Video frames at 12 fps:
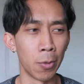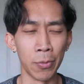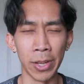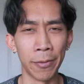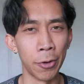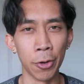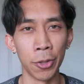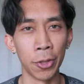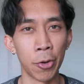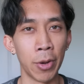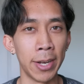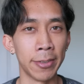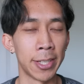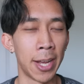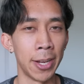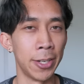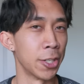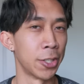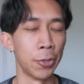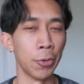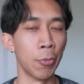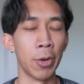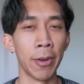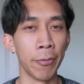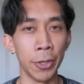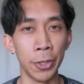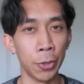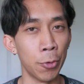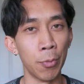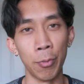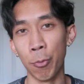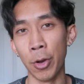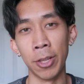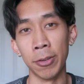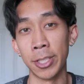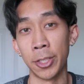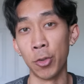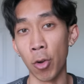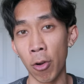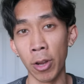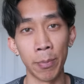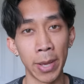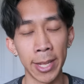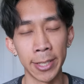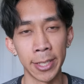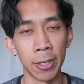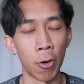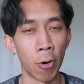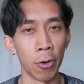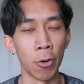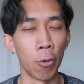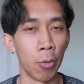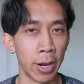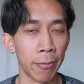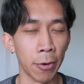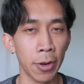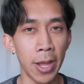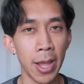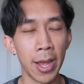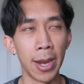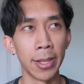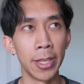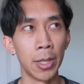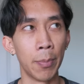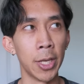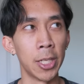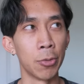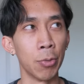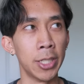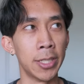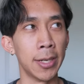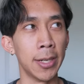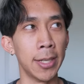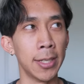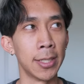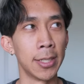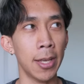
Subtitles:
if you're on the creative side, just doing whatever you do, whether it's drawing, painting, art, or whatever. And I think the biggest reason is